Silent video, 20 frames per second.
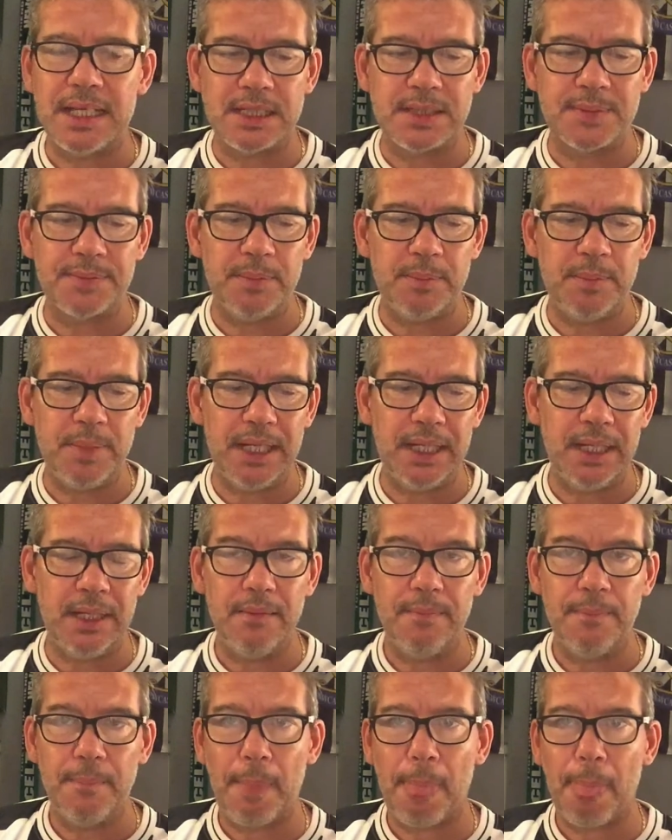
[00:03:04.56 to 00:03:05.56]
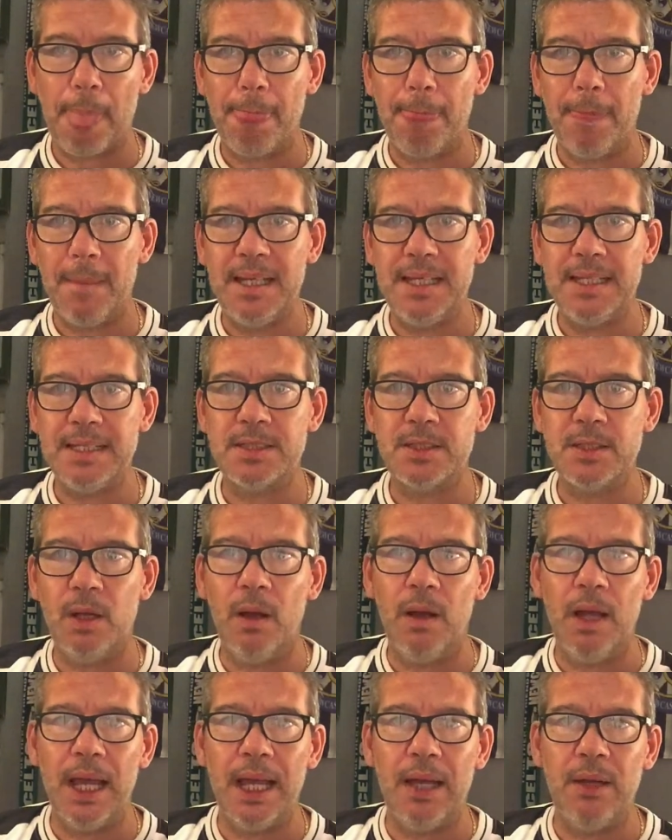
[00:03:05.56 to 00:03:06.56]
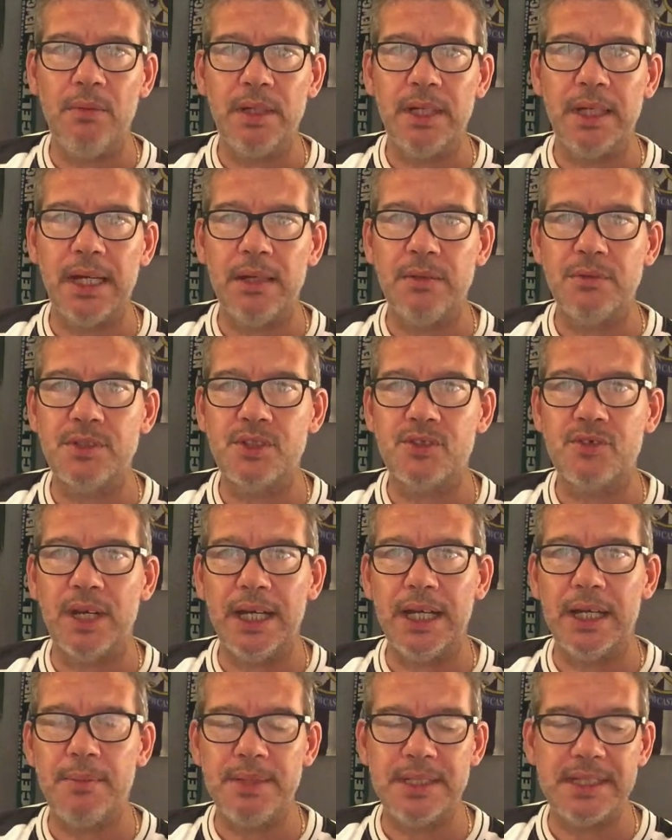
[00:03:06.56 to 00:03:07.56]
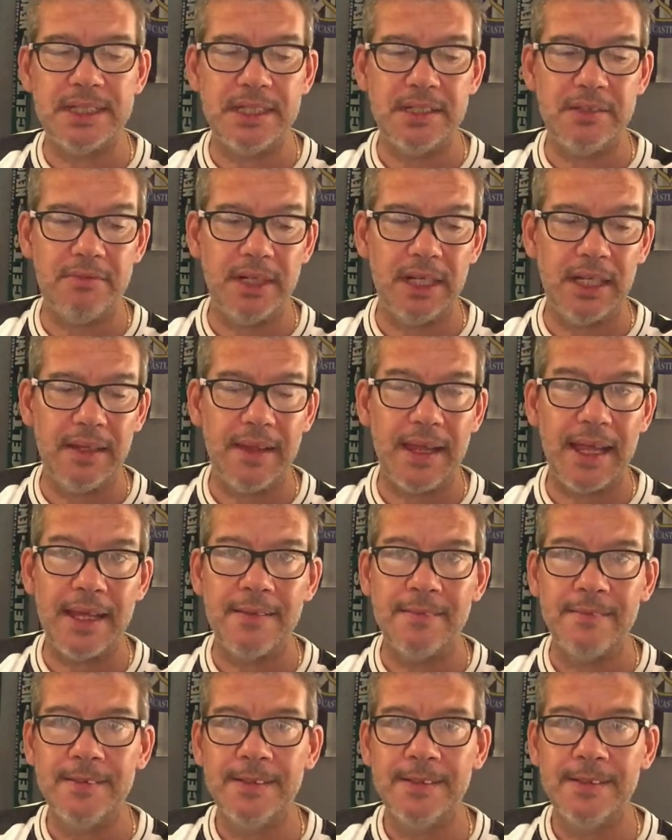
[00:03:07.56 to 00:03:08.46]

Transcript: for me is not out and out striker material there.